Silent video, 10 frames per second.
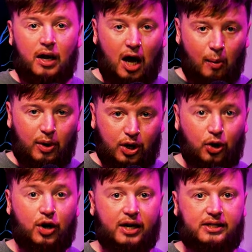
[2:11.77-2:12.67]
And we're going
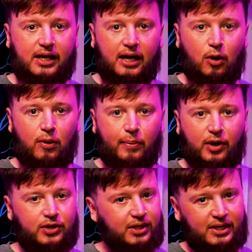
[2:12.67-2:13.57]
to need to get going,
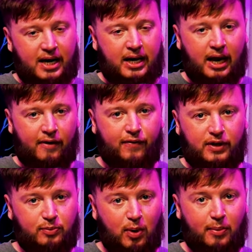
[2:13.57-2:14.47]
because the second half of
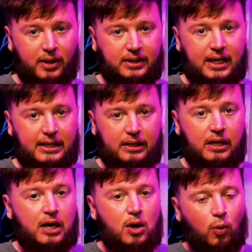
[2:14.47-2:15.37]
this Premier League season,
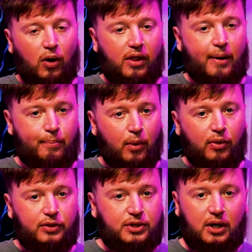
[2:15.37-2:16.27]
one of their
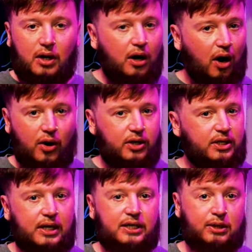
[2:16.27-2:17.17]
months,
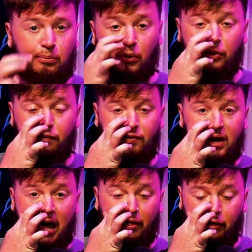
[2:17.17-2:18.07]
honestly, is the month of
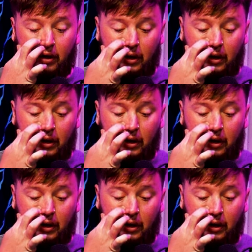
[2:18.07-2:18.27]
death.